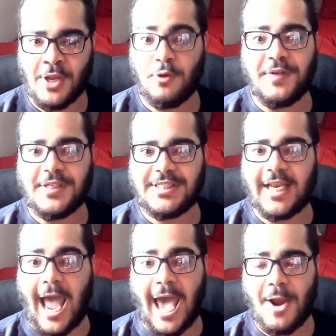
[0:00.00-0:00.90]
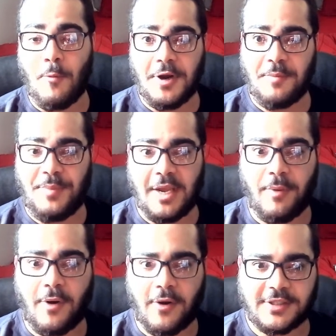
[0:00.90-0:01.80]
Luffy said, "I don't want to be a
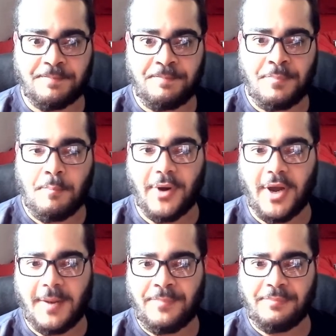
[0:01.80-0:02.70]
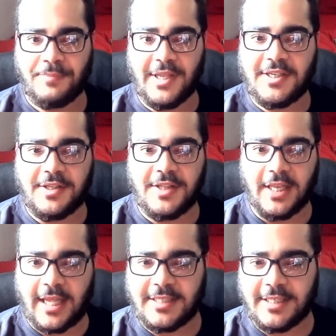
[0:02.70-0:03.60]
boss," but this is the
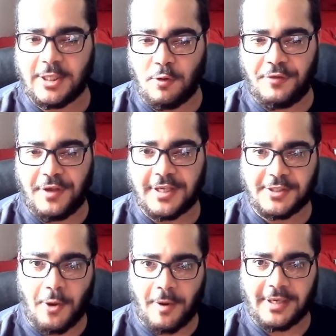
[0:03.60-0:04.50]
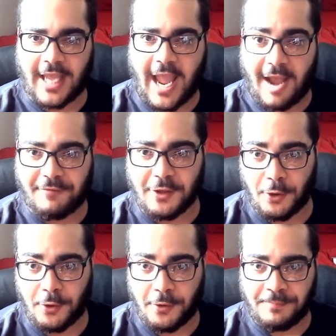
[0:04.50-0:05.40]
lesson Luffy is going to have to
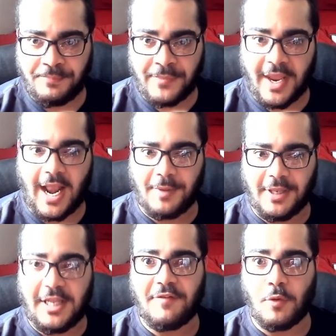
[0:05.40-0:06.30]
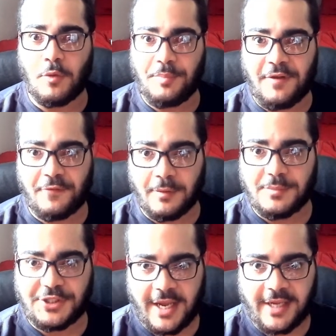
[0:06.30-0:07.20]
learn, and I believe it will be from
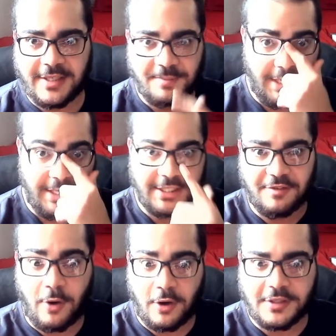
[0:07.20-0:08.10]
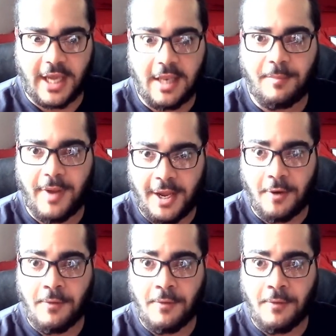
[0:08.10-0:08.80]
Shanks because of Bartolomeo,